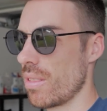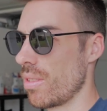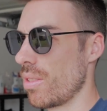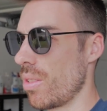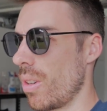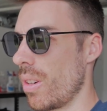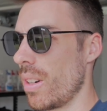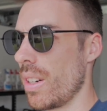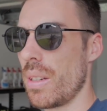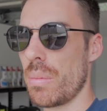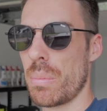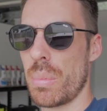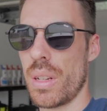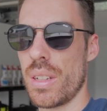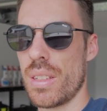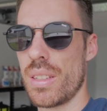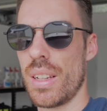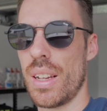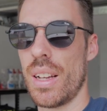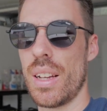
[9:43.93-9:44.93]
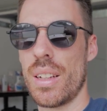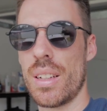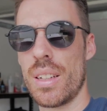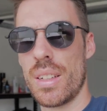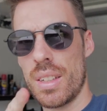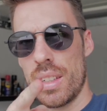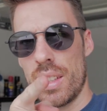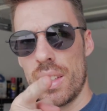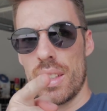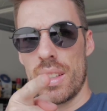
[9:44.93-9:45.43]
Sorry, but
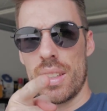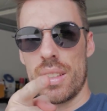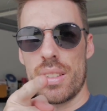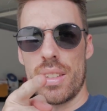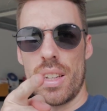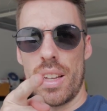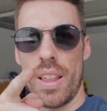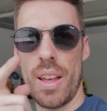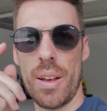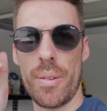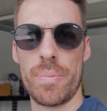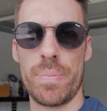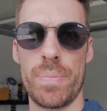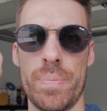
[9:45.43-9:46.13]
see you there.